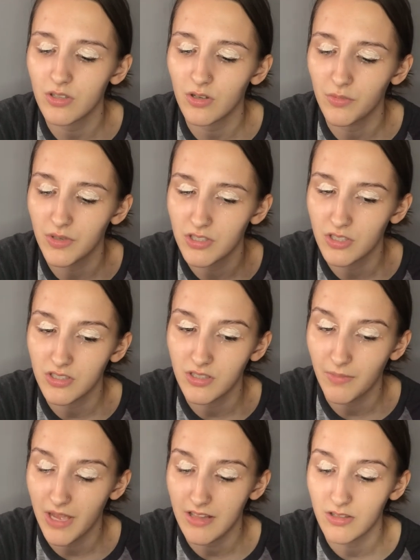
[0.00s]
it always just
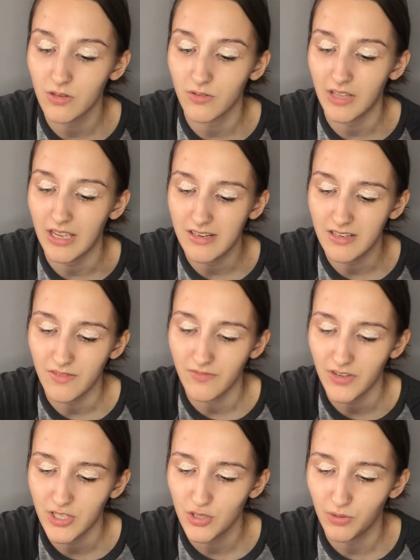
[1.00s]
depends on the
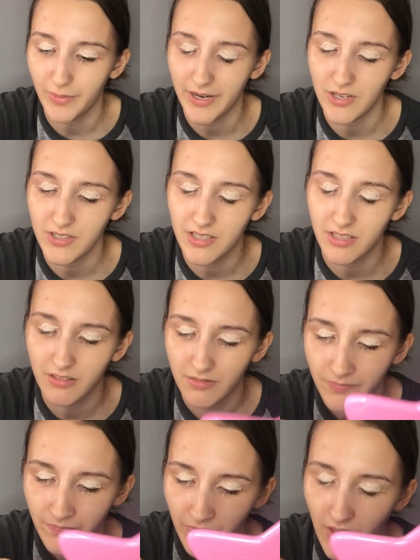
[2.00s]
individual person.
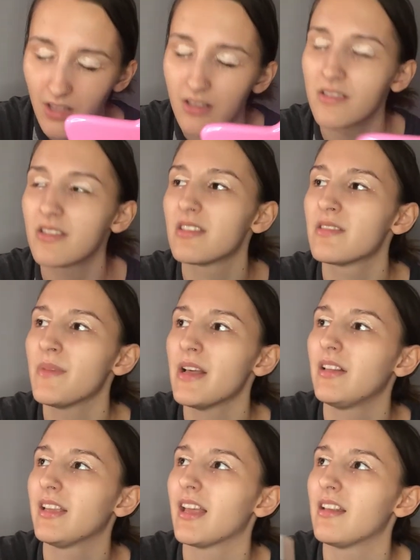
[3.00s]
Does it
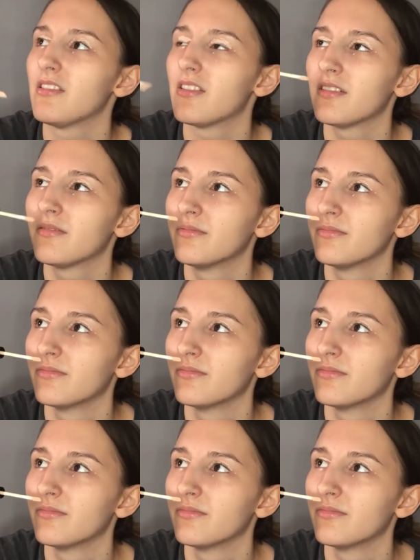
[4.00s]
smell like anything?